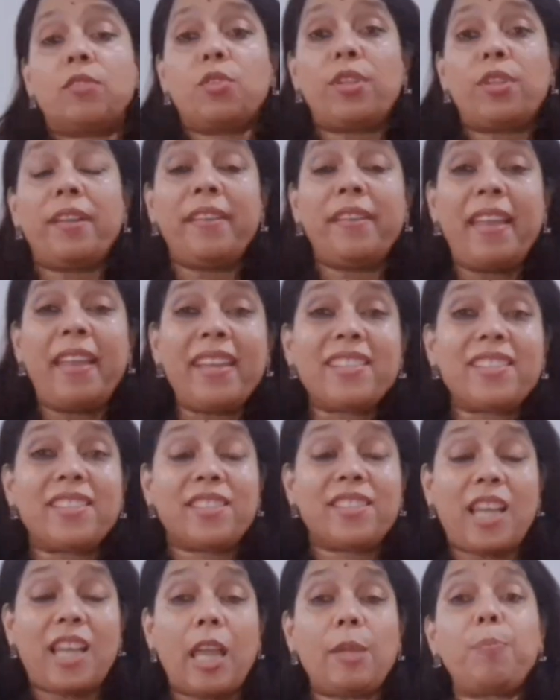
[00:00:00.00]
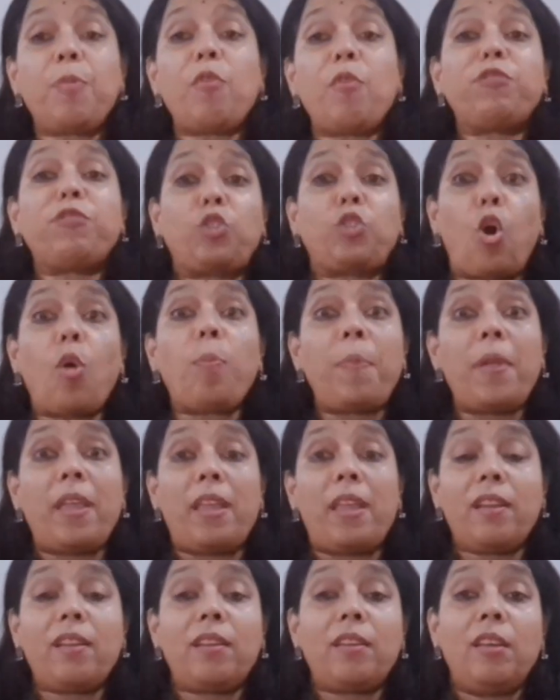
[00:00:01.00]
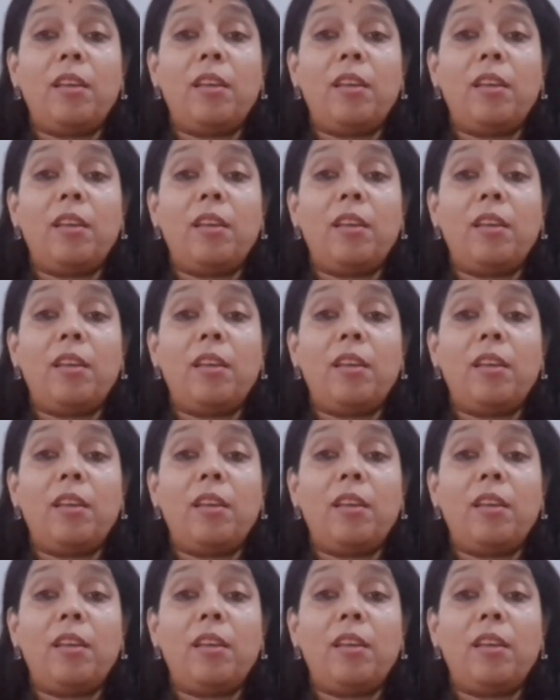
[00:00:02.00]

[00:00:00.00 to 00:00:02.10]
So the next type of topic